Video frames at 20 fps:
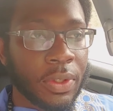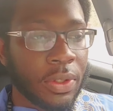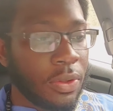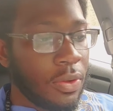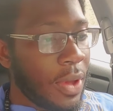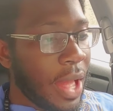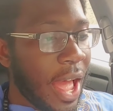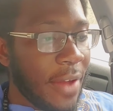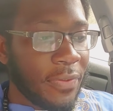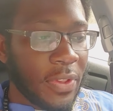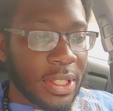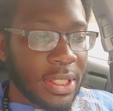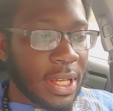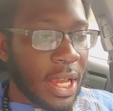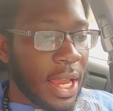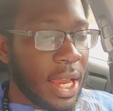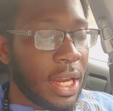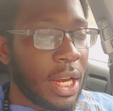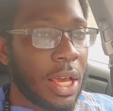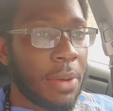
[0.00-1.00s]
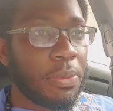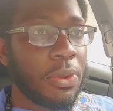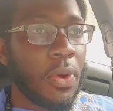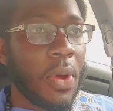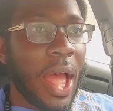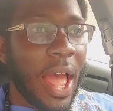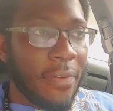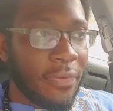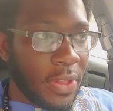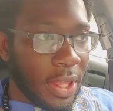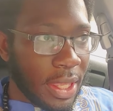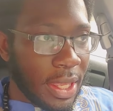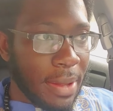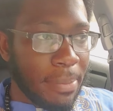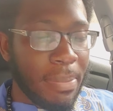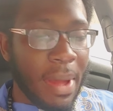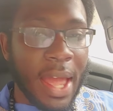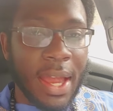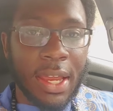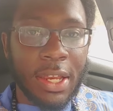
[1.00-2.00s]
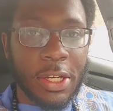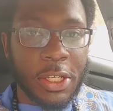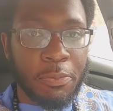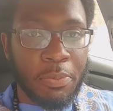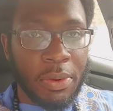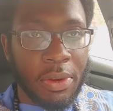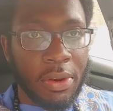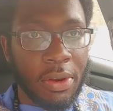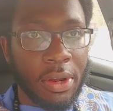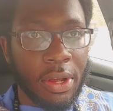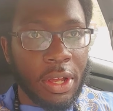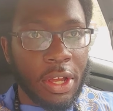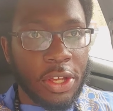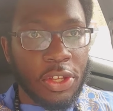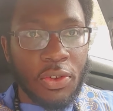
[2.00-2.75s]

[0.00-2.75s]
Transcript: You have to tighten up. You have to get back in the spirit.